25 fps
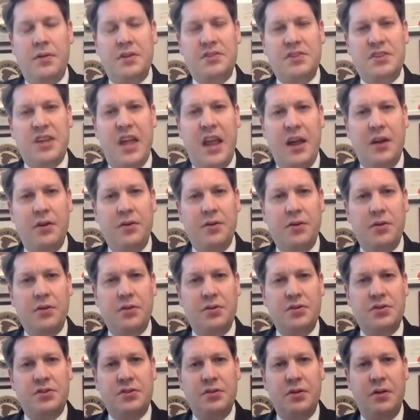
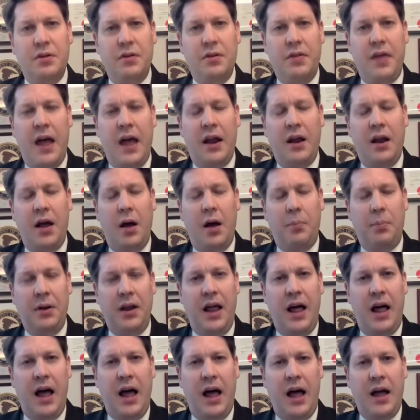standards that
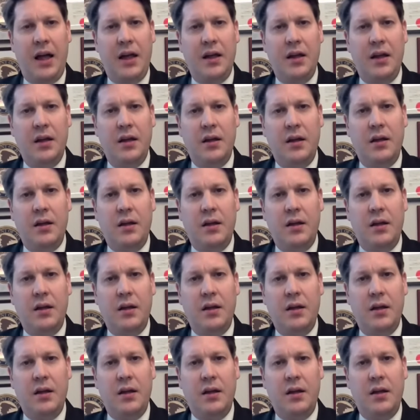apply